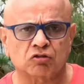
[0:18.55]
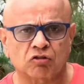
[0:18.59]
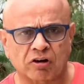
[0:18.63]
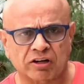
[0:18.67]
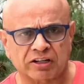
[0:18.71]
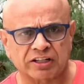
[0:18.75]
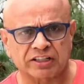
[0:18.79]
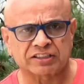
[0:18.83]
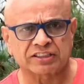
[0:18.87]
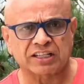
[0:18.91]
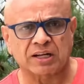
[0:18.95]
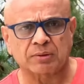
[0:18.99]

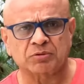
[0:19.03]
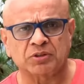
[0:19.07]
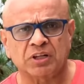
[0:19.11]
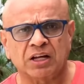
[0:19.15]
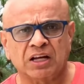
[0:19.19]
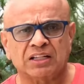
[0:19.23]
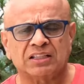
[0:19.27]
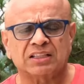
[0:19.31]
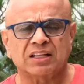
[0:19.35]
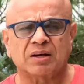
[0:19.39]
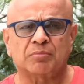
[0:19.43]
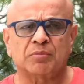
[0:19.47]
quadriceps,
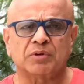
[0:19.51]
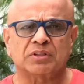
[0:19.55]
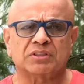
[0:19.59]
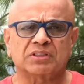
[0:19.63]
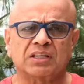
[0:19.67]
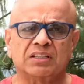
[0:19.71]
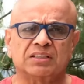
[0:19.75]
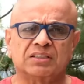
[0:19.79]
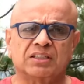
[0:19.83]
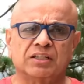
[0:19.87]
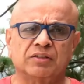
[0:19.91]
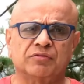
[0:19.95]
the
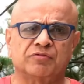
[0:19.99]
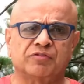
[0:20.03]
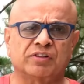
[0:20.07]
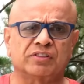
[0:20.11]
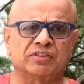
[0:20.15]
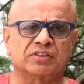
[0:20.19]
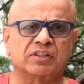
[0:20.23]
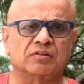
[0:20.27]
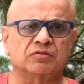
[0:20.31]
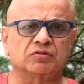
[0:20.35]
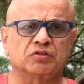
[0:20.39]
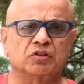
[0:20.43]
muscles in
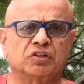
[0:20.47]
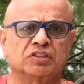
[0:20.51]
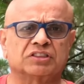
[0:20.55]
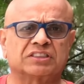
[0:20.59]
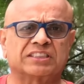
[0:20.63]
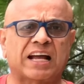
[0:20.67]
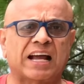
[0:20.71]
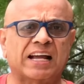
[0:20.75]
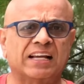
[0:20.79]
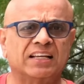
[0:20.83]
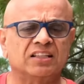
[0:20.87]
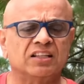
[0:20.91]
front of your
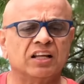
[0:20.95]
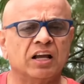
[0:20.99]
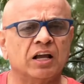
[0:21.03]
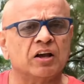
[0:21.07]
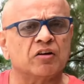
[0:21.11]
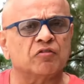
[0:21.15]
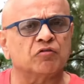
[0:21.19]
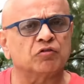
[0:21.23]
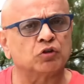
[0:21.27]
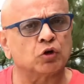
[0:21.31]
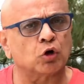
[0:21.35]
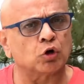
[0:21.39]
thighs,
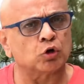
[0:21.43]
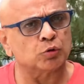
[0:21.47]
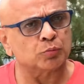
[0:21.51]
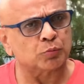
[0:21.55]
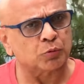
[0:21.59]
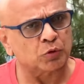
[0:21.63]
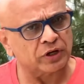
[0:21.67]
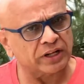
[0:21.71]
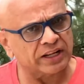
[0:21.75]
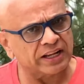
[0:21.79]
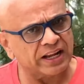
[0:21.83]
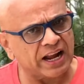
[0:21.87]
without
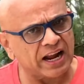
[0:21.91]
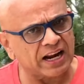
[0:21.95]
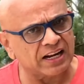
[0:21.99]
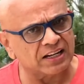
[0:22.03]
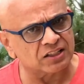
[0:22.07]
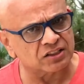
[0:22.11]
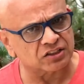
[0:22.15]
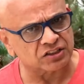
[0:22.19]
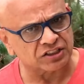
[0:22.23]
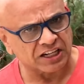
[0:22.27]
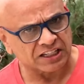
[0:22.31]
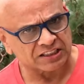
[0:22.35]
putting
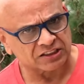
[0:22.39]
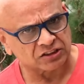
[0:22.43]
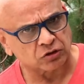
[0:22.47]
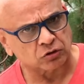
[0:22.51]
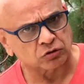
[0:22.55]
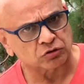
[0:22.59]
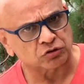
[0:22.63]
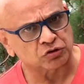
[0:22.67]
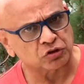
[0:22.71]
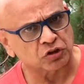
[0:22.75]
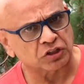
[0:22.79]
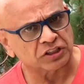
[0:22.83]
any stress
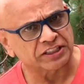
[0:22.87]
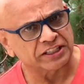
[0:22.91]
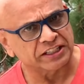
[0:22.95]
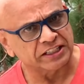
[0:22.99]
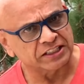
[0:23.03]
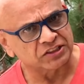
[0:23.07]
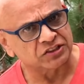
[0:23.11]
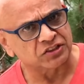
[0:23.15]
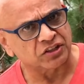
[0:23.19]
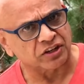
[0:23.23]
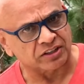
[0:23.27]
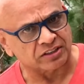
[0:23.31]
on your
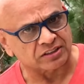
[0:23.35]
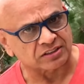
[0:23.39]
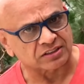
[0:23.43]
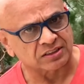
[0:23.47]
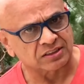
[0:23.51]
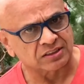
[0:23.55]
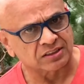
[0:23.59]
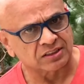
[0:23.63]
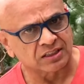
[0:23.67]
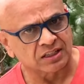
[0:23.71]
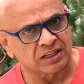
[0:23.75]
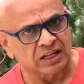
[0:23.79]
knee joints.
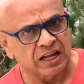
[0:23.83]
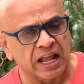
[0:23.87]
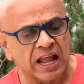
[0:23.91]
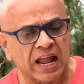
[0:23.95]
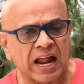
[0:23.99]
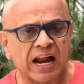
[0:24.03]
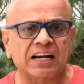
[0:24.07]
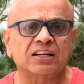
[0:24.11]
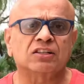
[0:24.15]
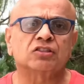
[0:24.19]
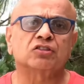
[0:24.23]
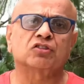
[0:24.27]

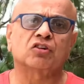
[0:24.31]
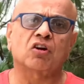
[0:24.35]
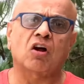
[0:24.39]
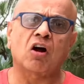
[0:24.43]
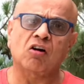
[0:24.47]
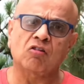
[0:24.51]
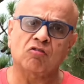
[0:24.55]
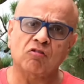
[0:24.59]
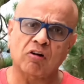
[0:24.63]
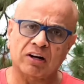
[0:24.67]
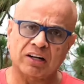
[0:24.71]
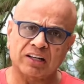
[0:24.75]
And
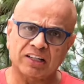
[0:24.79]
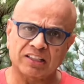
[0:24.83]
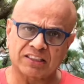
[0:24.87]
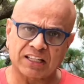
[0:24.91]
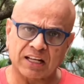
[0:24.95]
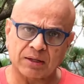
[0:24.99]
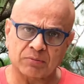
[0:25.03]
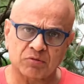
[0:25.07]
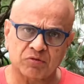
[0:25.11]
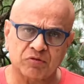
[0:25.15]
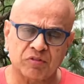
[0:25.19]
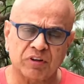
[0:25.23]
strong
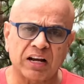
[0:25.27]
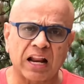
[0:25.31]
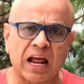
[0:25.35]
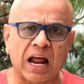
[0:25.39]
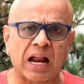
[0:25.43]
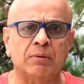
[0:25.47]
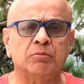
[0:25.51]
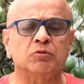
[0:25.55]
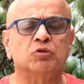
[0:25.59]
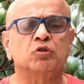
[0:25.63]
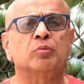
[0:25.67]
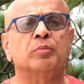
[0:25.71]
quadriceps will
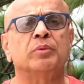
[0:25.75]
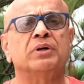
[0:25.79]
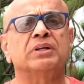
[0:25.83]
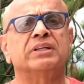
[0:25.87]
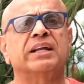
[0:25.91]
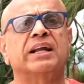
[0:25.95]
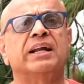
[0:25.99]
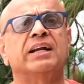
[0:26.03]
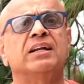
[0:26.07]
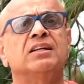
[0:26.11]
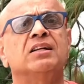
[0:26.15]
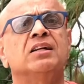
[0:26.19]
help you
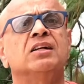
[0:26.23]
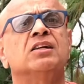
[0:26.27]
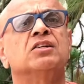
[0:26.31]
maintain